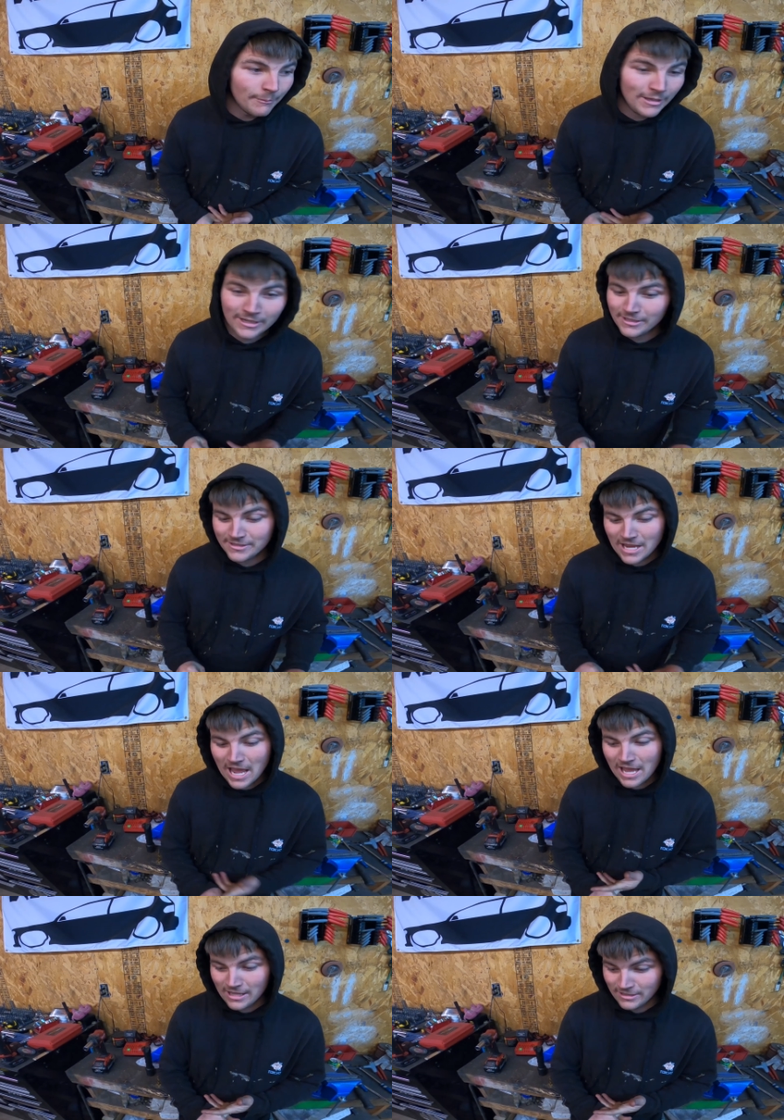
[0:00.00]
He did
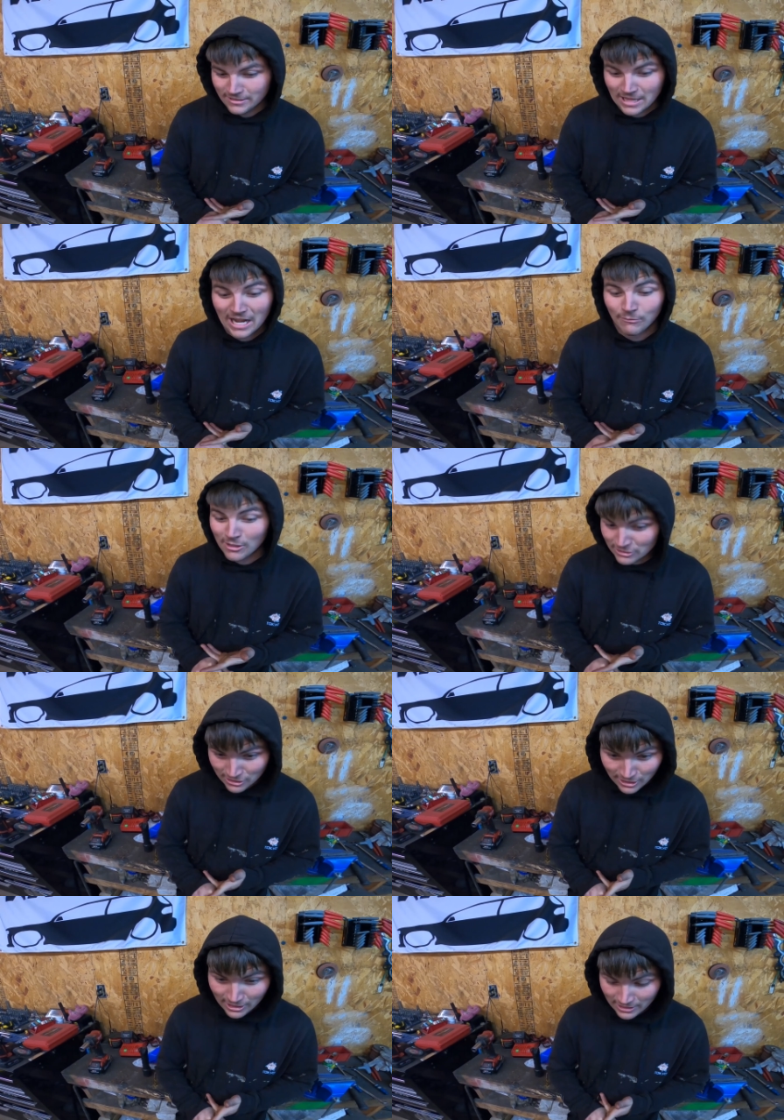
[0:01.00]
say that it was
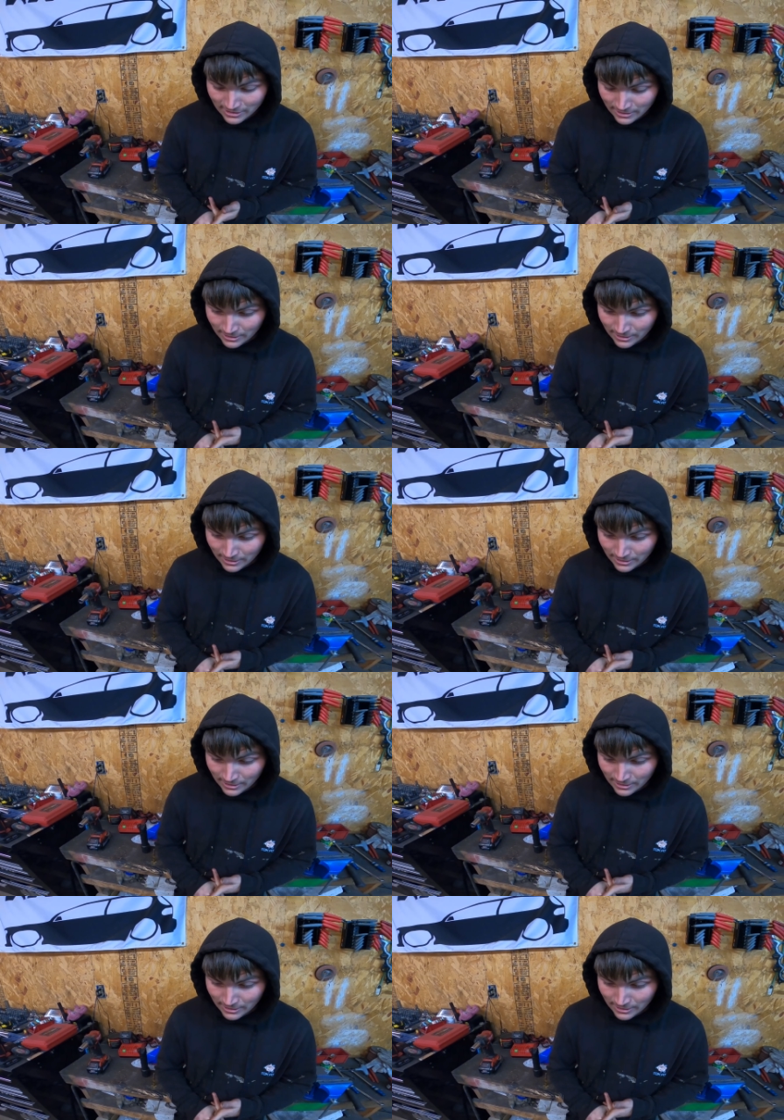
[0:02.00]
good,